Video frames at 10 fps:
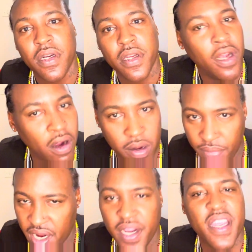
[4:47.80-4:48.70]
Y'all can
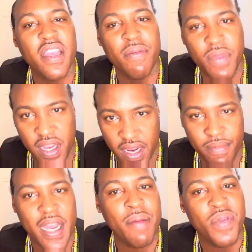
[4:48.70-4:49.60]
bear to hear me, in
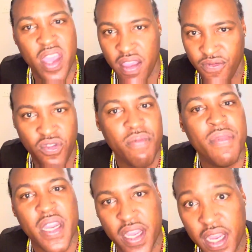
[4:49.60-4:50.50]
my opinion, for a
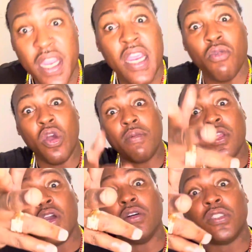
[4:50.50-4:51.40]
minute. And welcome to
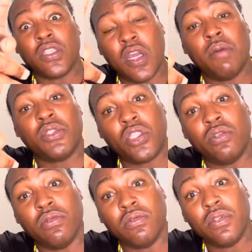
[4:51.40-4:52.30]
y'all's in the comments, too.
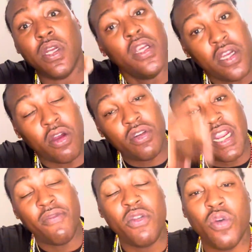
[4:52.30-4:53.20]
Y'all
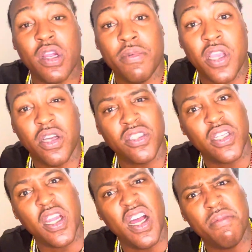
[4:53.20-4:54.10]
definitely welcome to y'all's in the
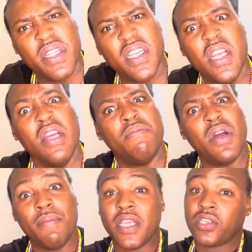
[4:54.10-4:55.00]
comments.
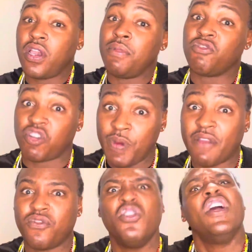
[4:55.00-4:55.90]
But make sure y'all be
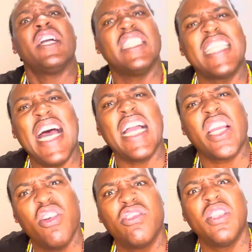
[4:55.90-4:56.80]
respectful because I
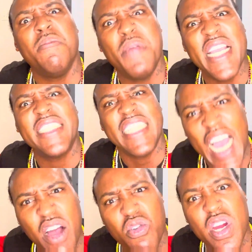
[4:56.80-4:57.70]
curse a bitch
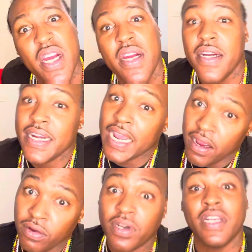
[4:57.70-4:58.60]
out.
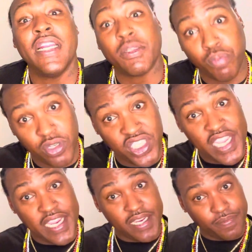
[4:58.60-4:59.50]
Now, let's
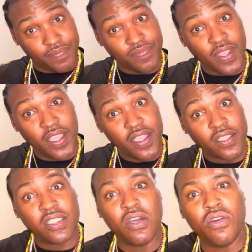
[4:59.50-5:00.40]
proceed.
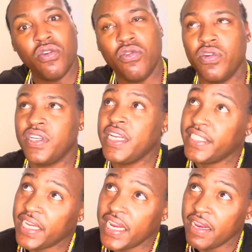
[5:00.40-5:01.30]
So
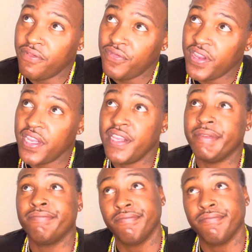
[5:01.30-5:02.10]
DJ Envy,